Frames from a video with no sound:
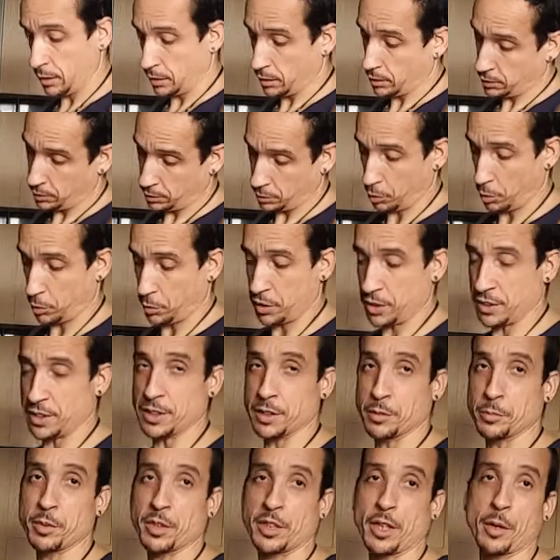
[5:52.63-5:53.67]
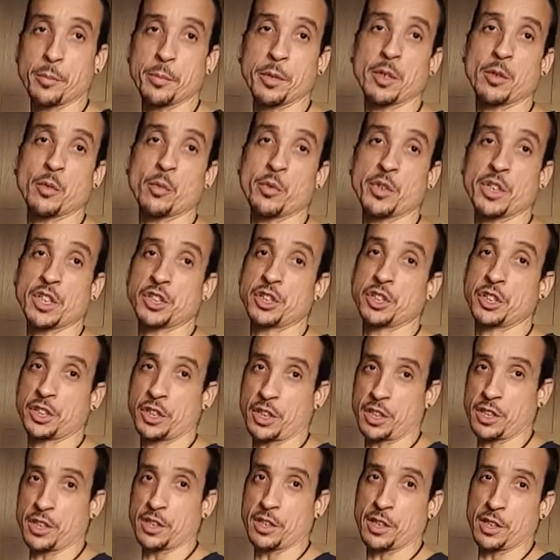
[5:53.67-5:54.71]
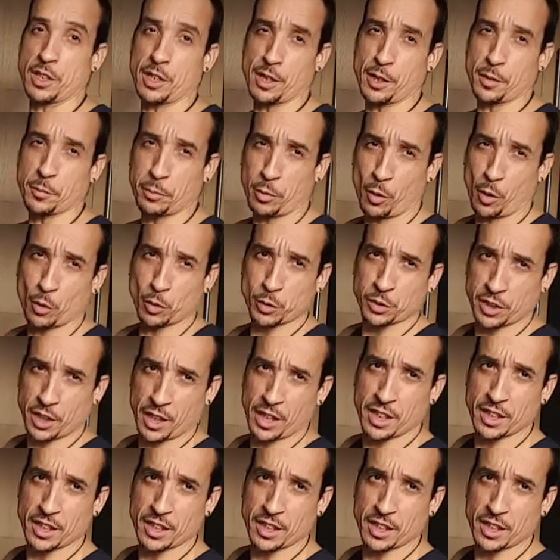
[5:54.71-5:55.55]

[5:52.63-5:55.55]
is becoming rich in proteins and